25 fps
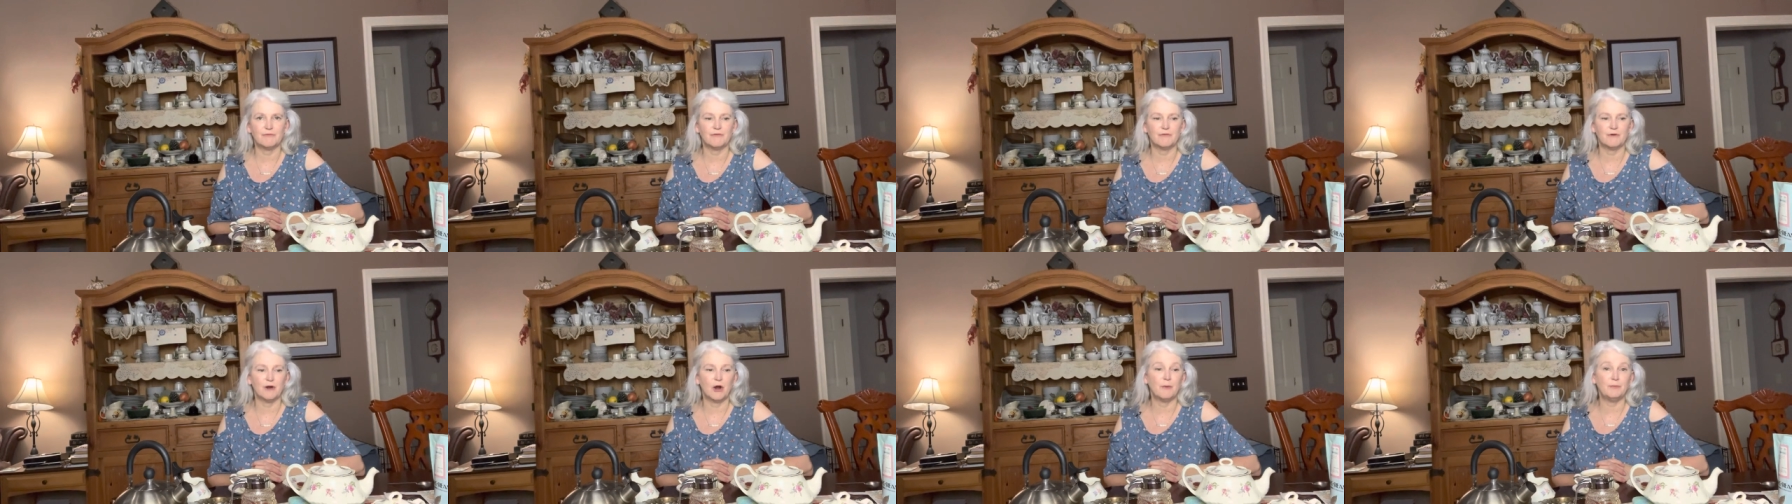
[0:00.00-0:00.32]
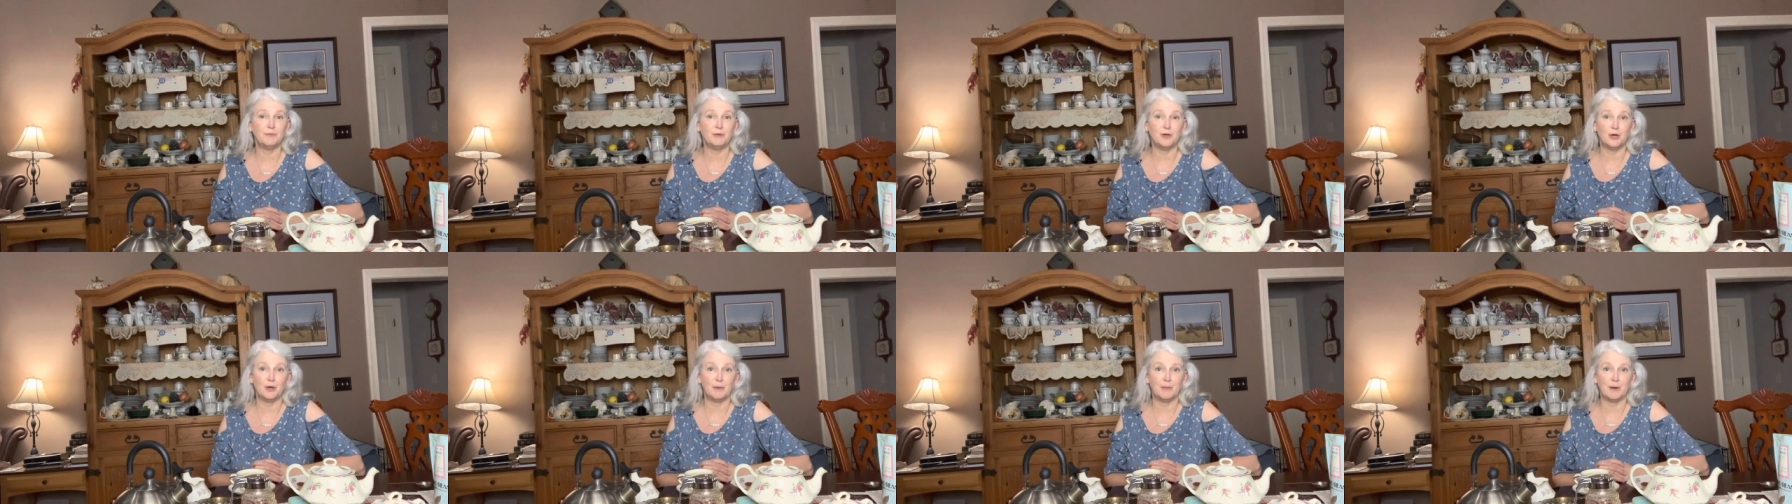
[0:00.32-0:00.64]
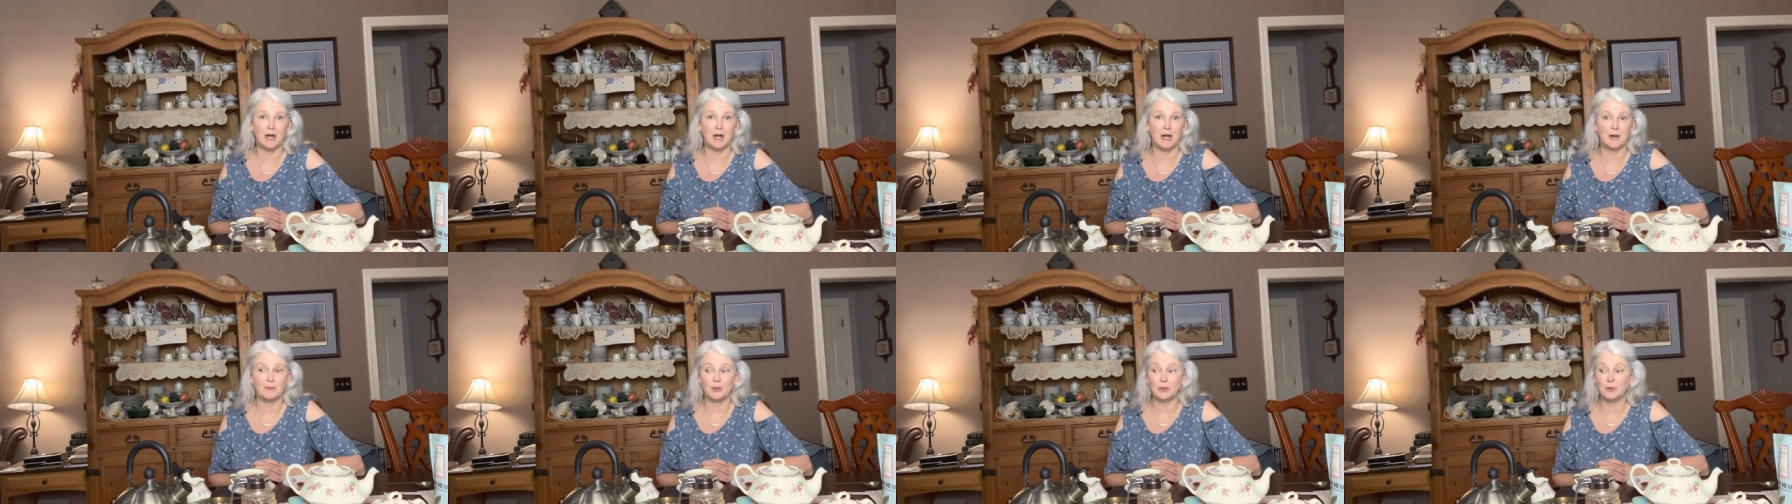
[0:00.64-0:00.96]
from your
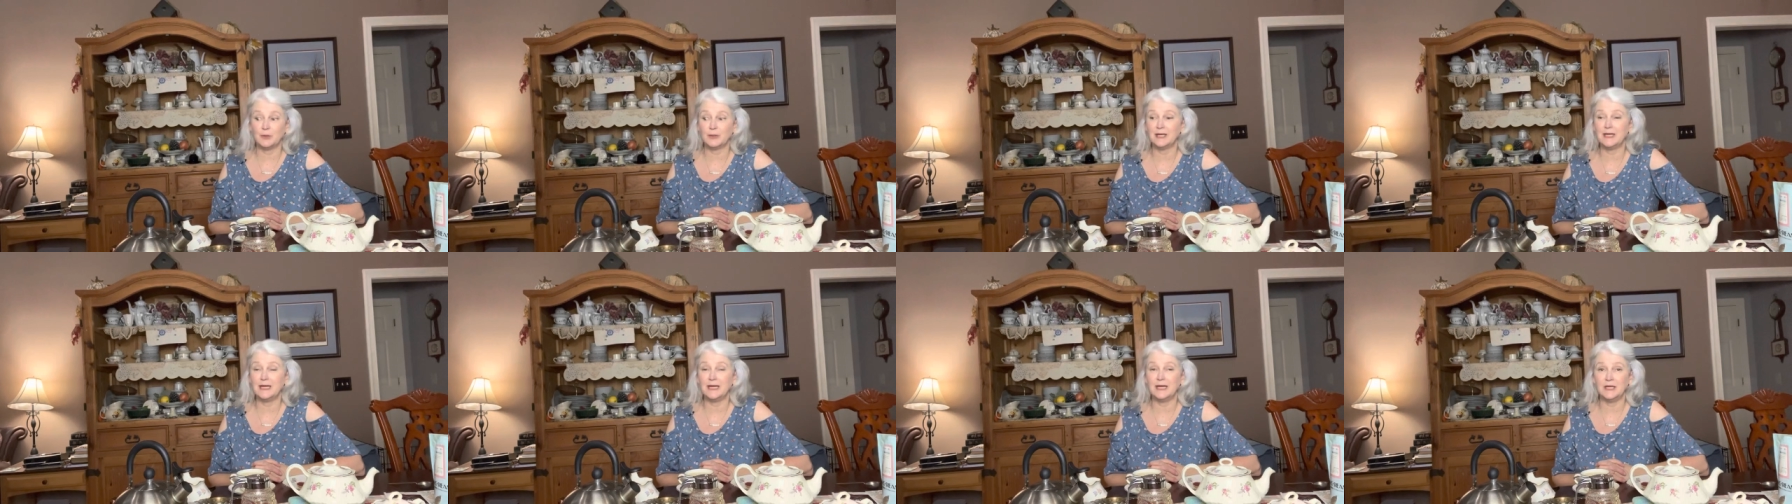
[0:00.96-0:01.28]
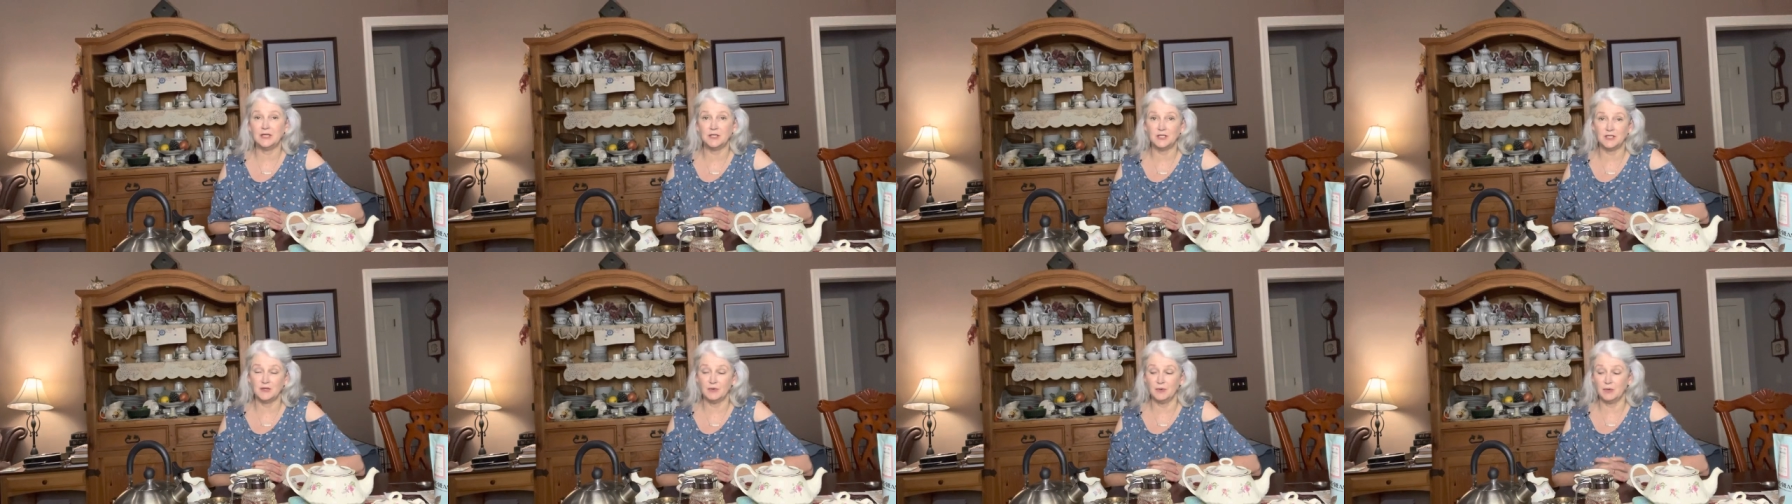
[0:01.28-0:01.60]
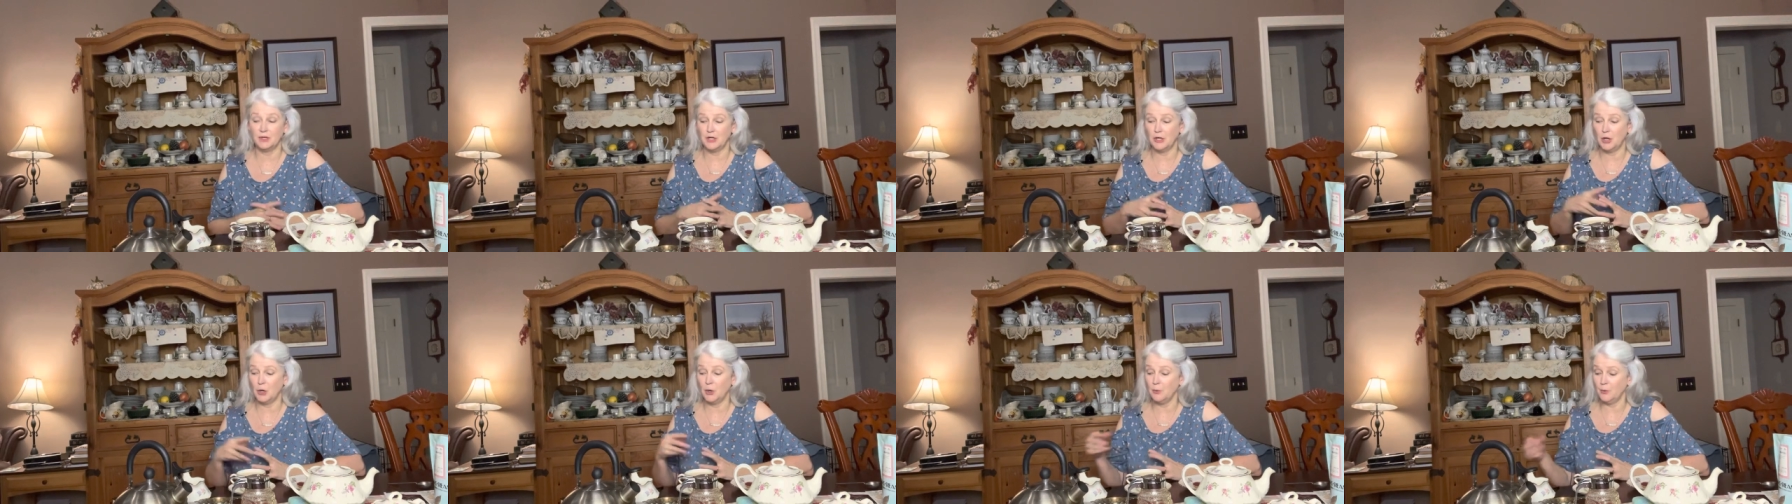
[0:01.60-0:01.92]
Bible into
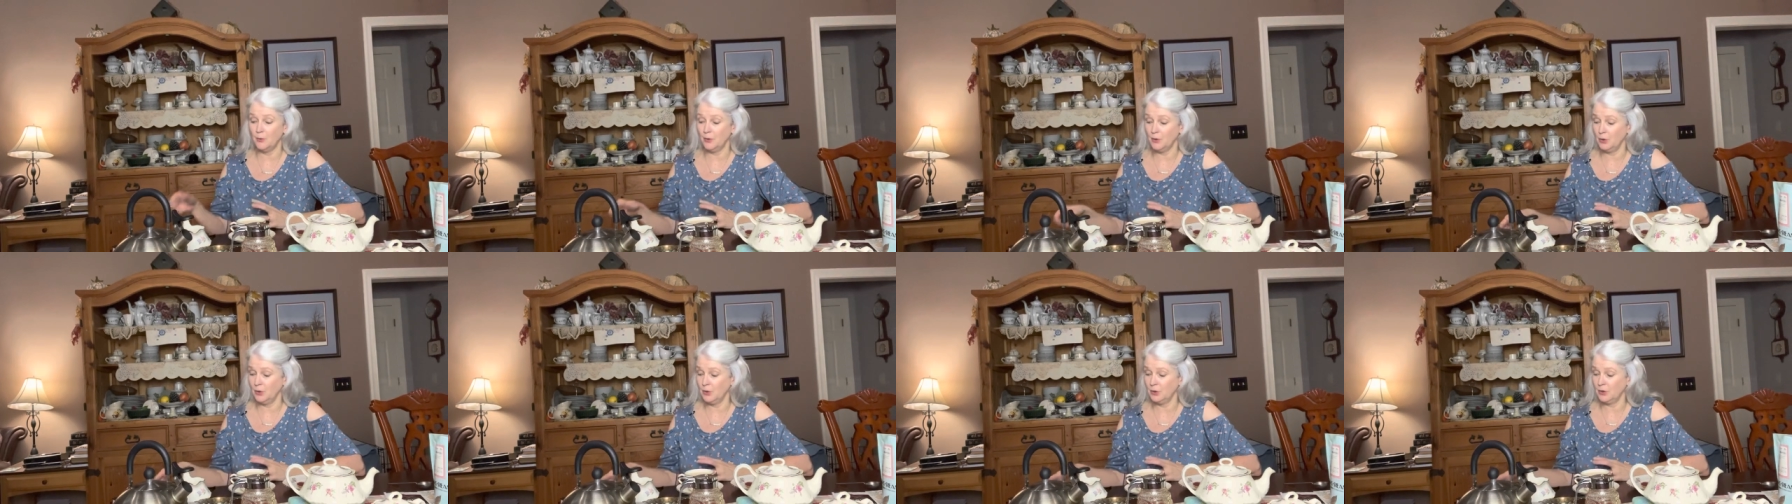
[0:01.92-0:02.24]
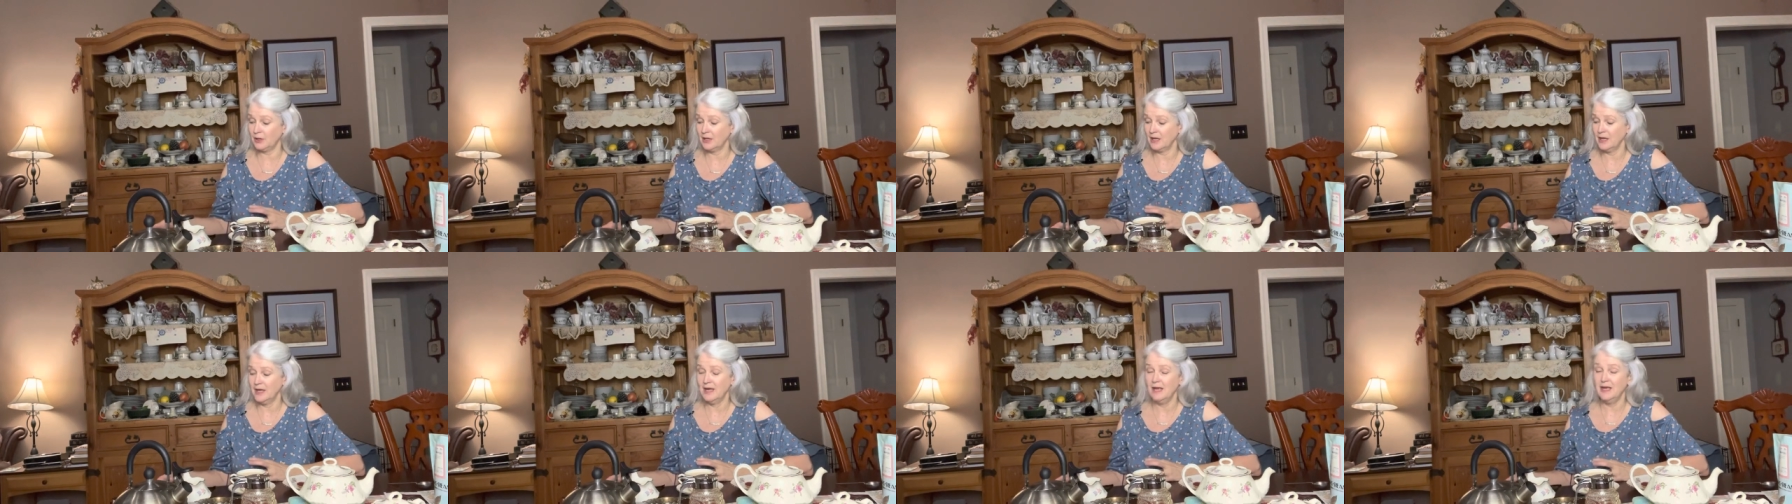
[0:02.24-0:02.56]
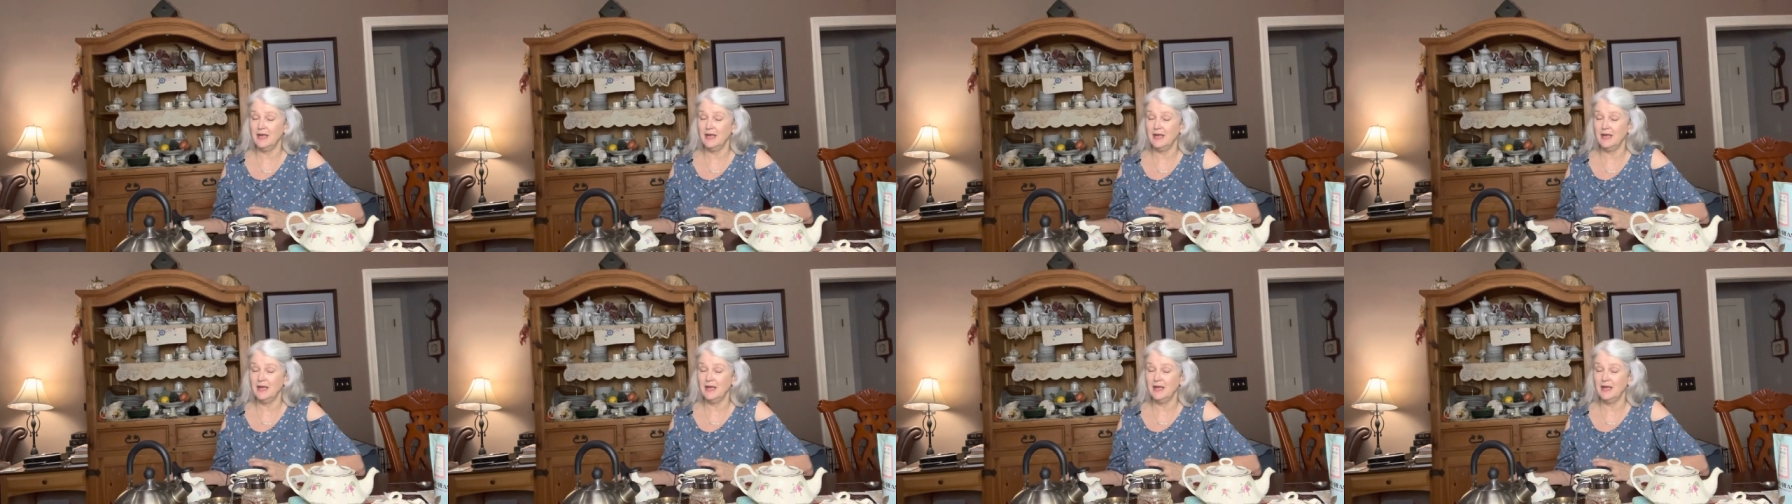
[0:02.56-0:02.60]
a notebook.